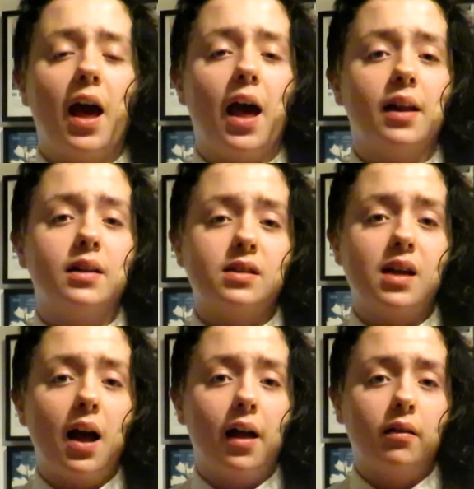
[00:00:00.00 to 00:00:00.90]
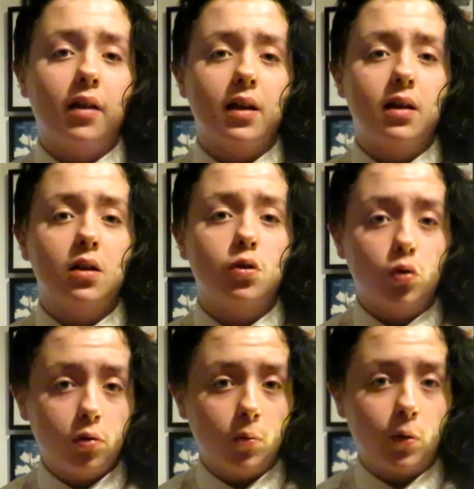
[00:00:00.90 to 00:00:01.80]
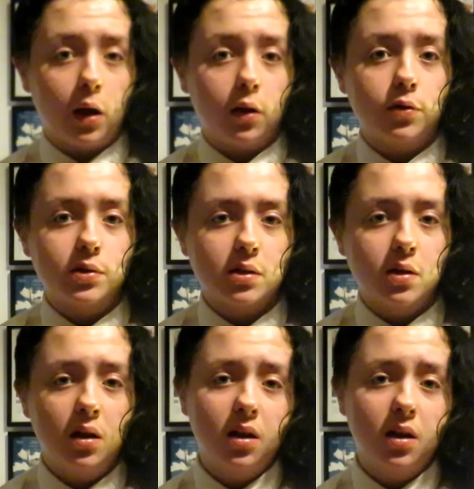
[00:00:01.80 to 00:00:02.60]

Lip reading: and I like normal colours.